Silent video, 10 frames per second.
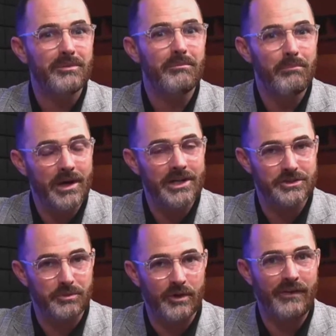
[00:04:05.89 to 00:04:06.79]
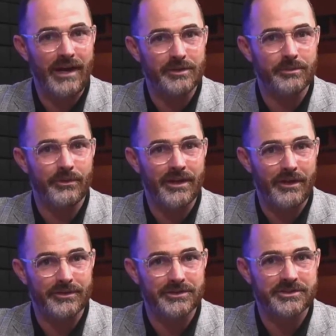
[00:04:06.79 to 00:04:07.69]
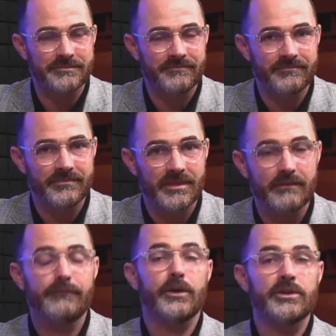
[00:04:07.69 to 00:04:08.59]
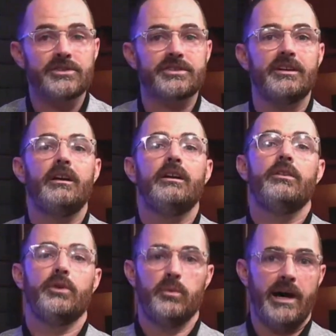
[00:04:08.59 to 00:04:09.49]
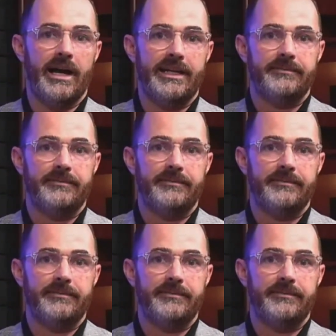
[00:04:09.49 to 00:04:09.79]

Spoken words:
much more valuable than others. First, the why.